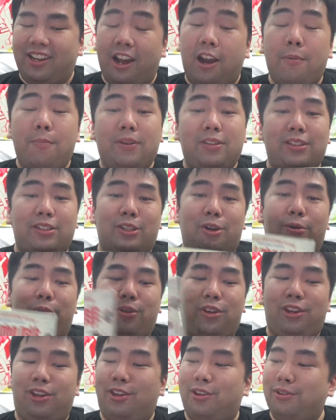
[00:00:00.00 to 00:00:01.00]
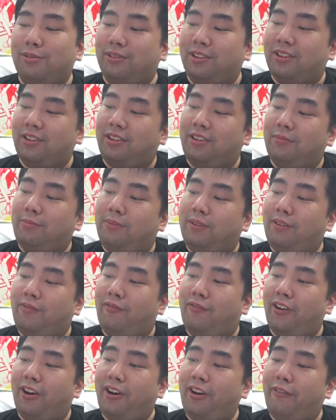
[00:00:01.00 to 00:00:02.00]
That would be so cute, and it would be
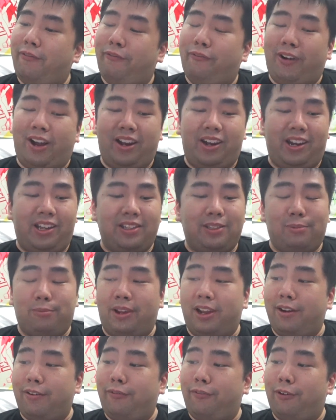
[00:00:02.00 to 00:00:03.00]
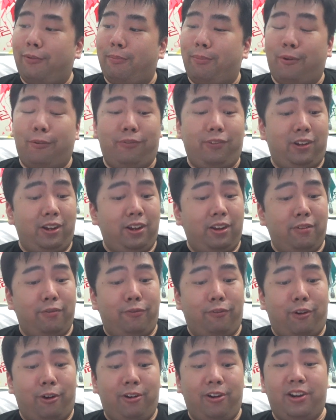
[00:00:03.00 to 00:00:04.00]
very fun as well for both the
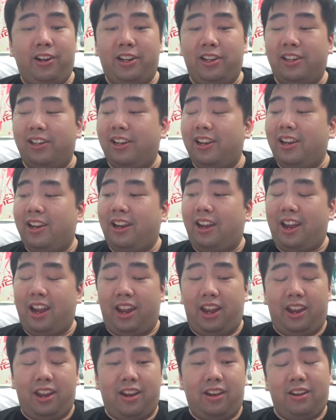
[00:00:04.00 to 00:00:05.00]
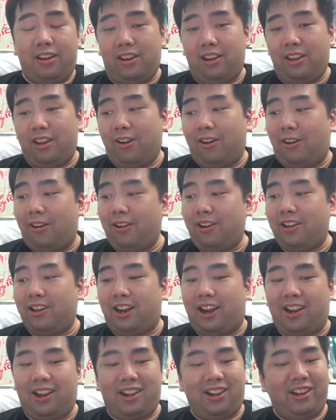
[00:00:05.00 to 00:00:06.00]
foreigner and the
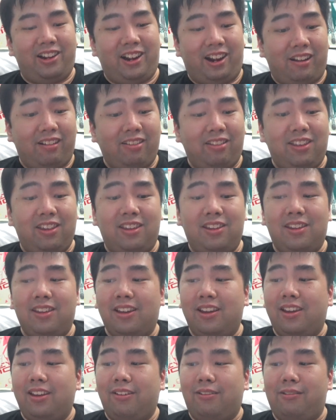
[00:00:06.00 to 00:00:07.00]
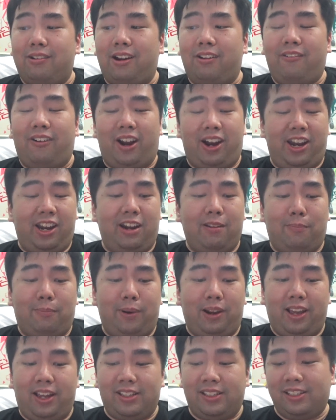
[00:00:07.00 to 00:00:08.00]
hawker uncle and auntie who are running the
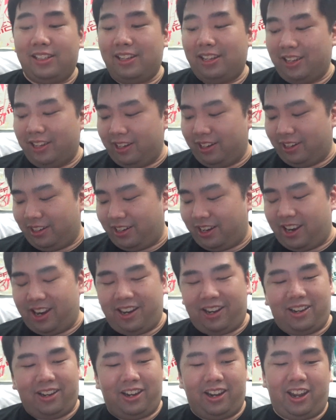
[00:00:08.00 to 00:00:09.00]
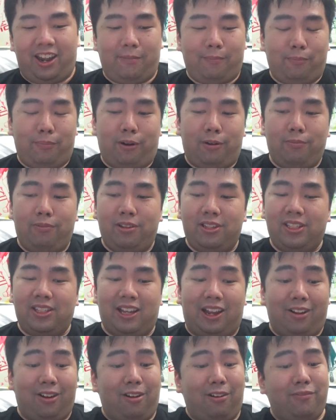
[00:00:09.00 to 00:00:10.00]
place. Then they can probably
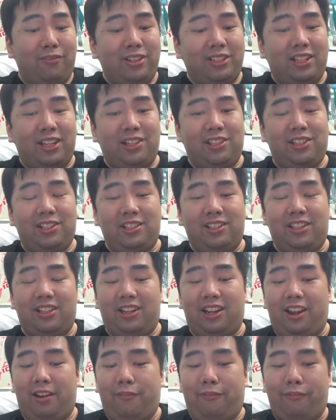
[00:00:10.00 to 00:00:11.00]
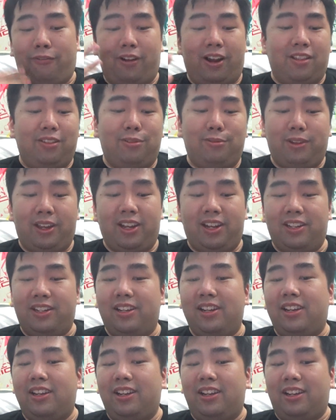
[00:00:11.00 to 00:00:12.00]
start conversations and have fun
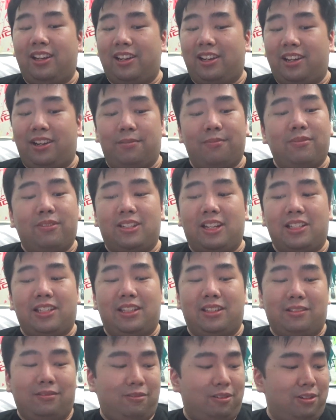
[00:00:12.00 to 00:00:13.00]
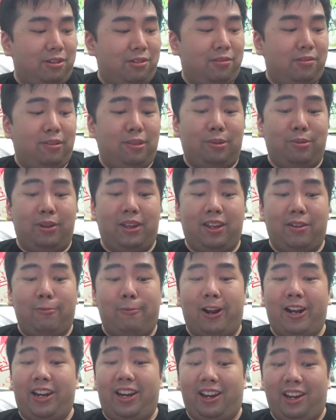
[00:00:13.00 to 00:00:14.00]
together, um, just, you know,
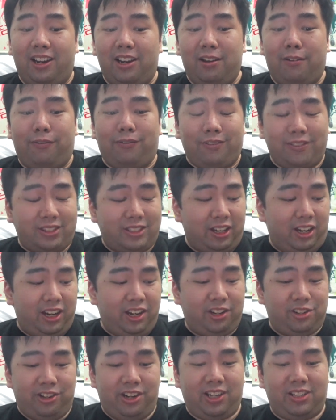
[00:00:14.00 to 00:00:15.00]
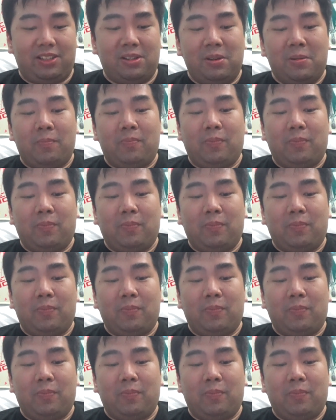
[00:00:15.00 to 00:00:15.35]
doing what they love, selling drinks.